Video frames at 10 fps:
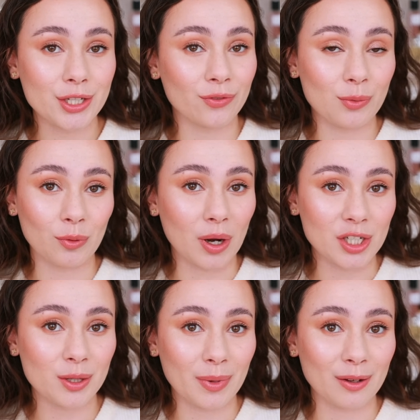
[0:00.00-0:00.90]
If you've been
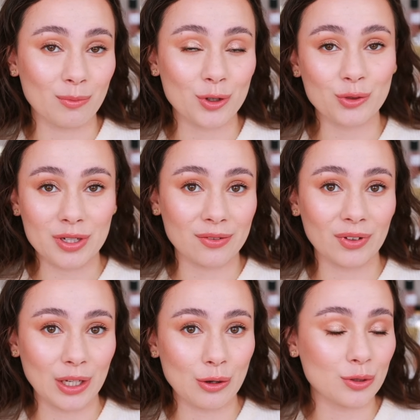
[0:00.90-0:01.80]
watching my most recent
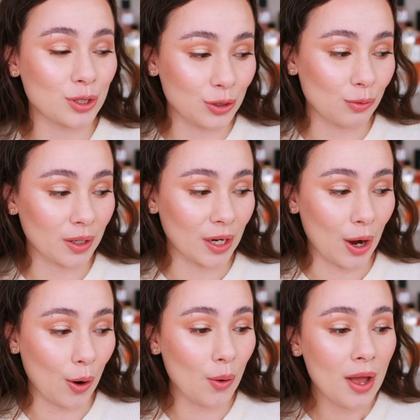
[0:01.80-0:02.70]
videos, you would
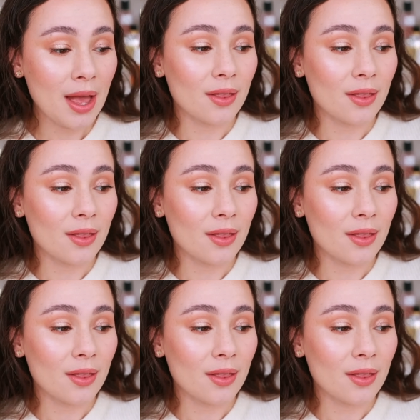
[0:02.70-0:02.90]
know.